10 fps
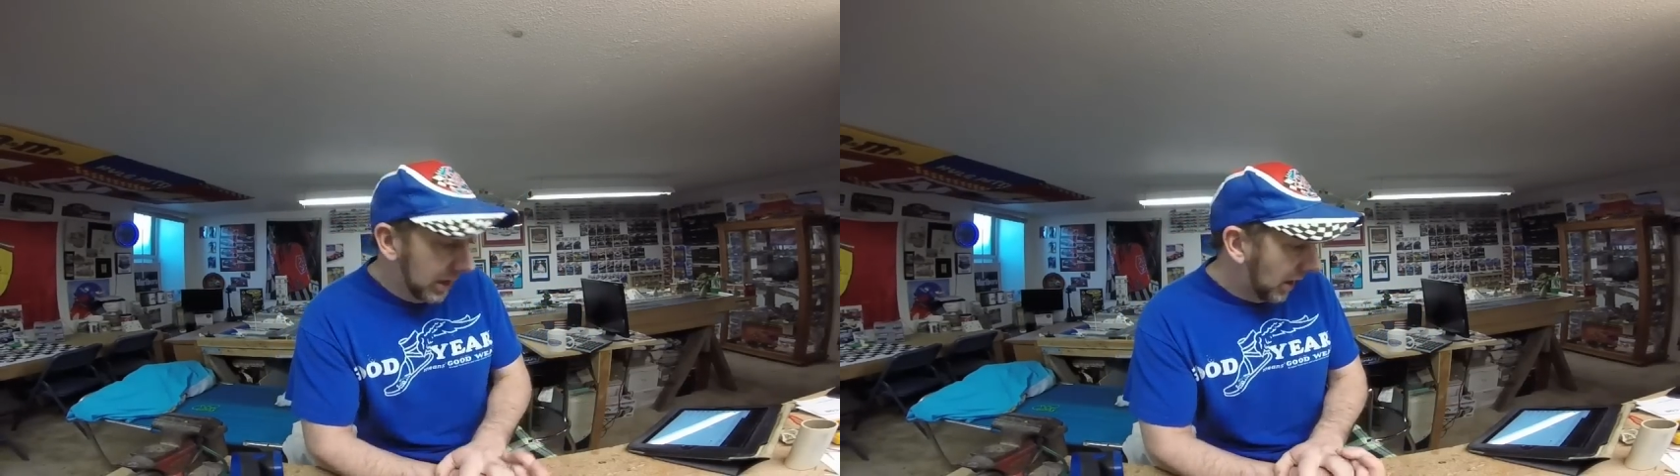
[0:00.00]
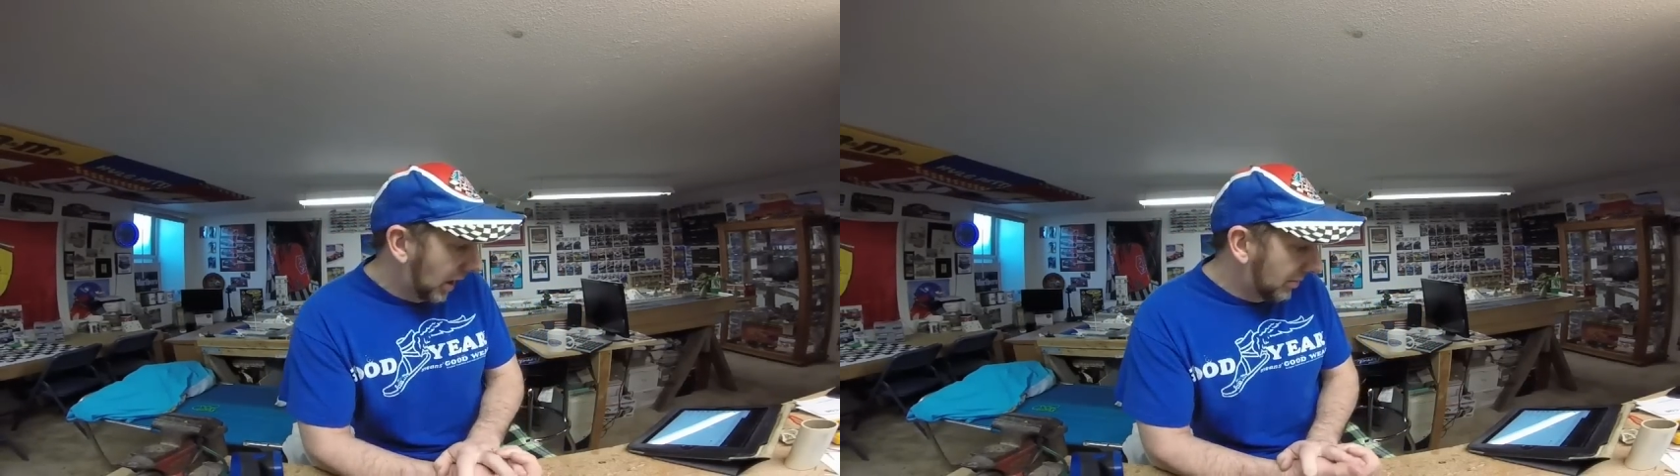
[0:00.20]

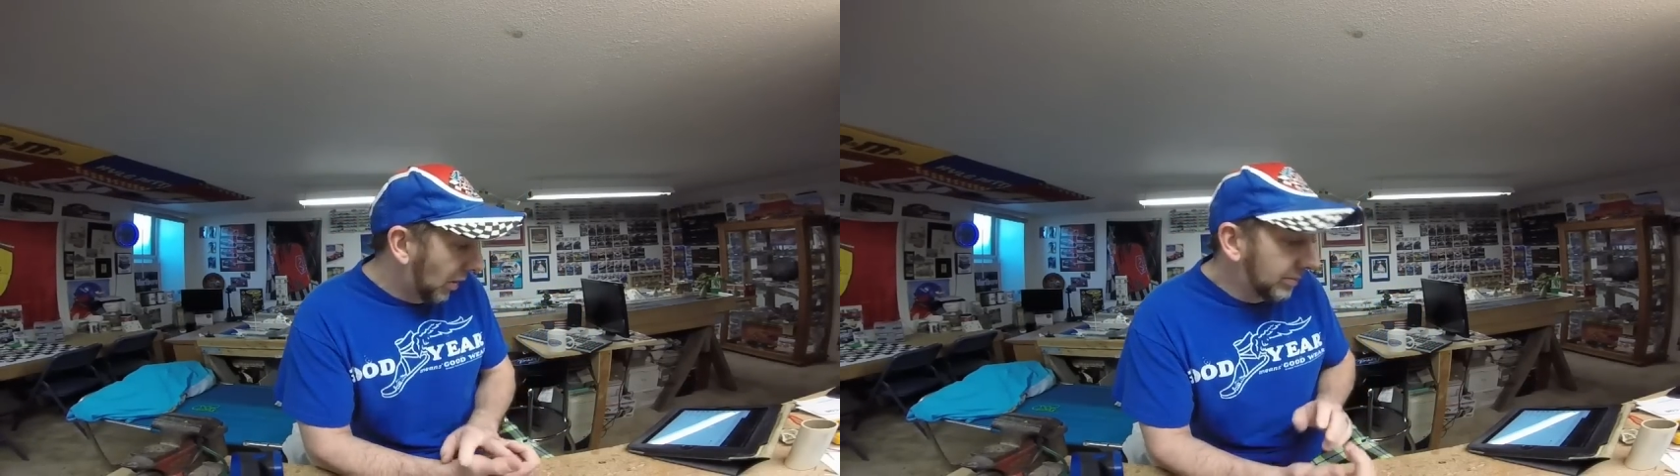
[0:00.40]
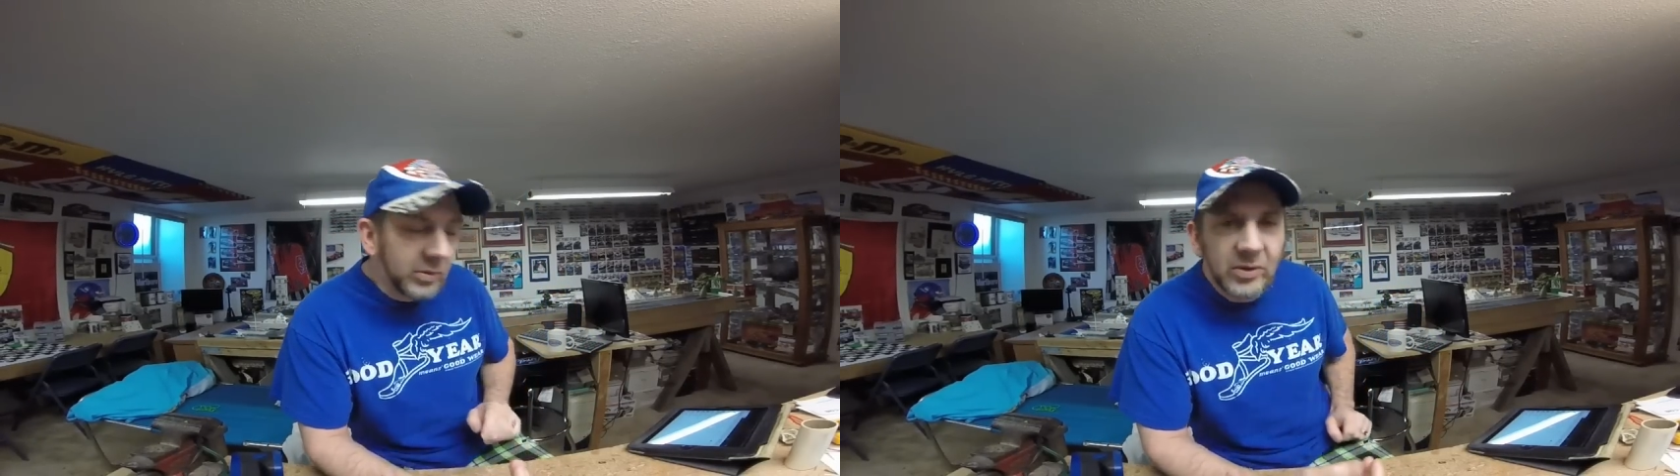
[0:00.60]
Um,
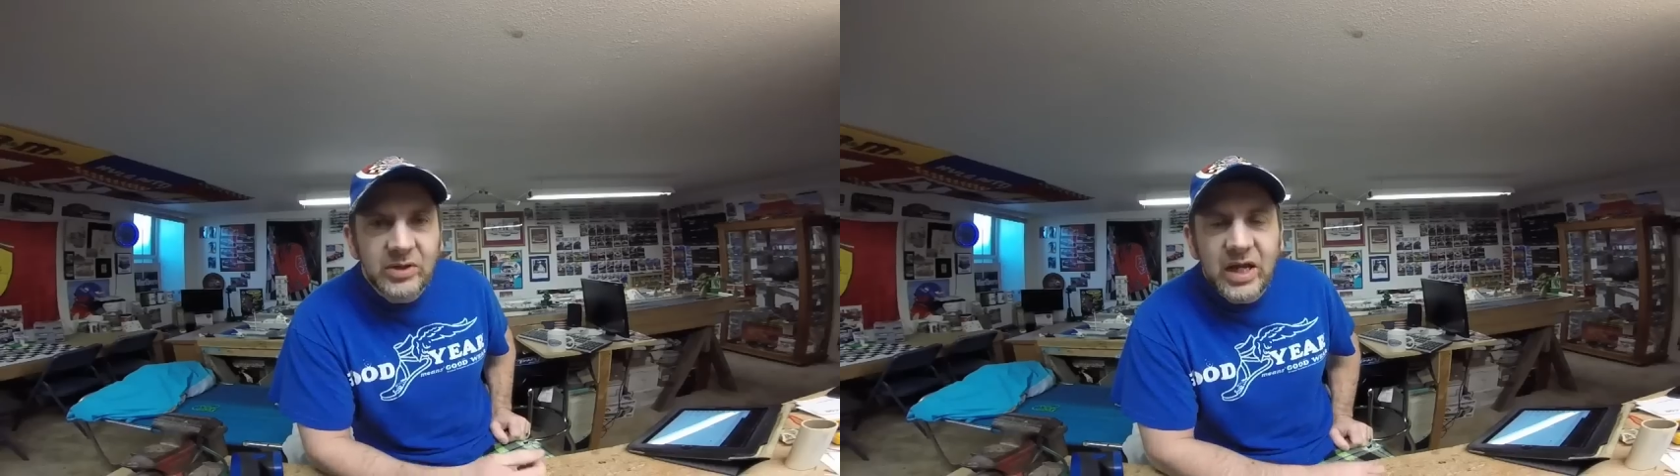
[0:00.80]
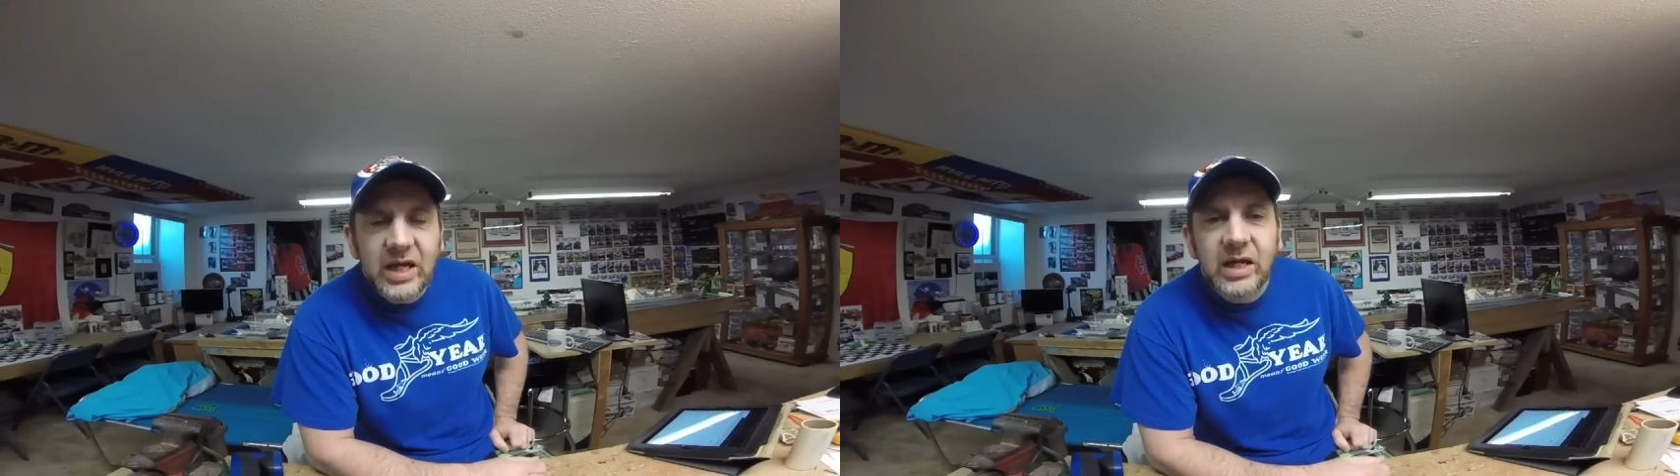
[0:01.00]
hope you've been
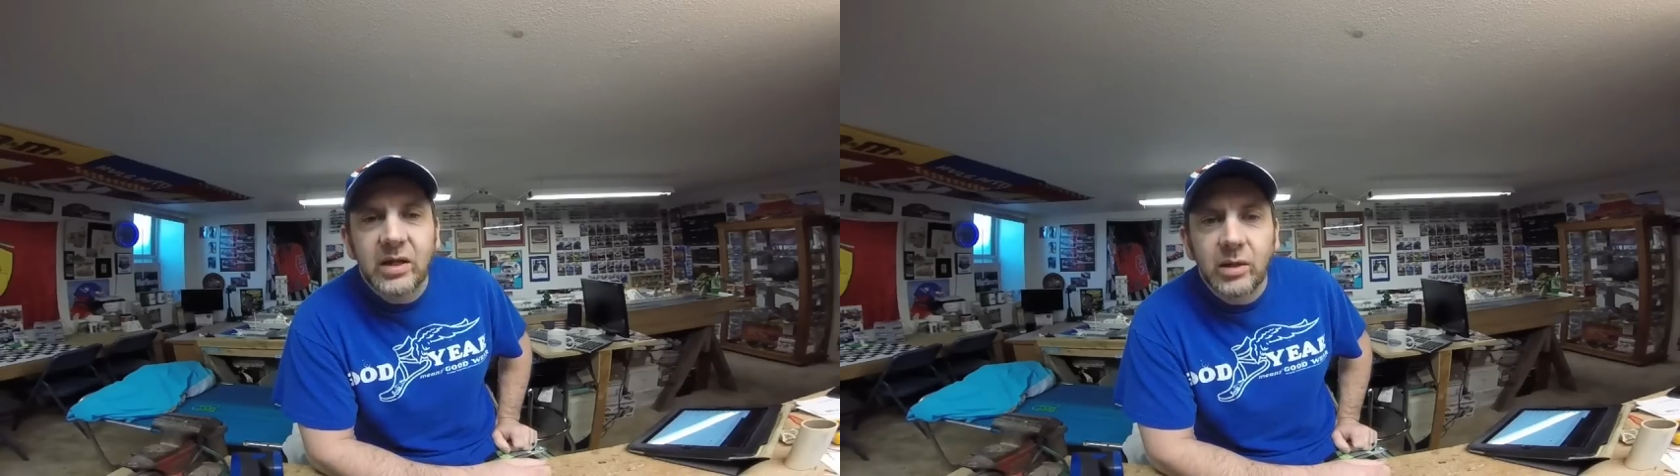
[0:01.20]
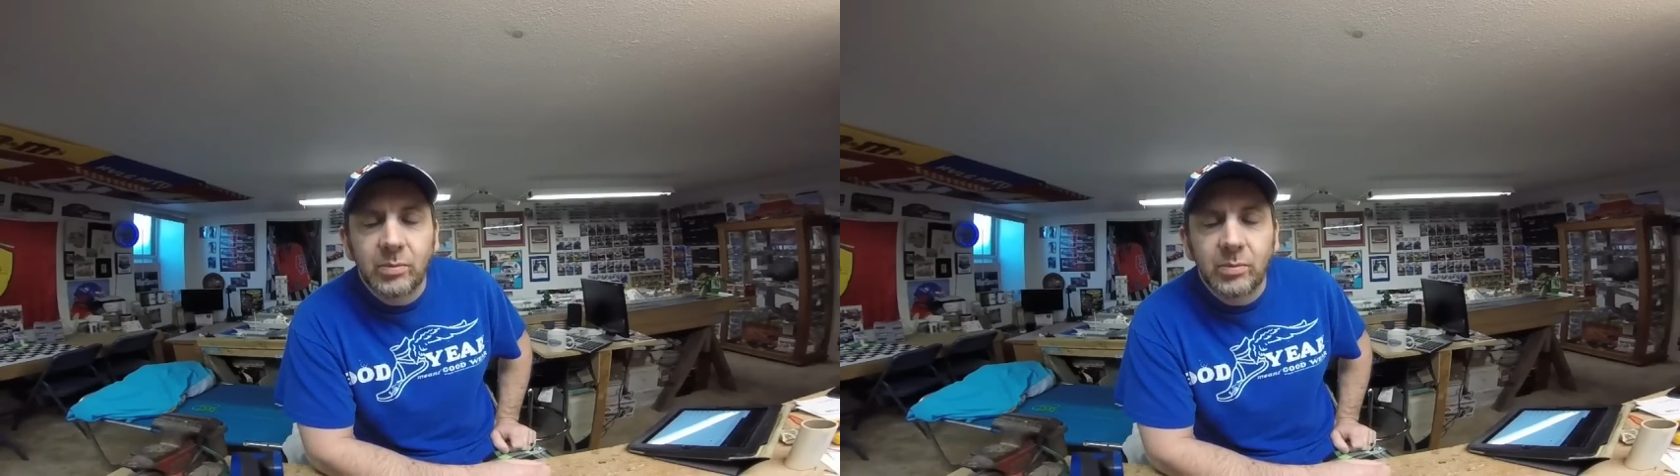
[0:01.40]
taking in the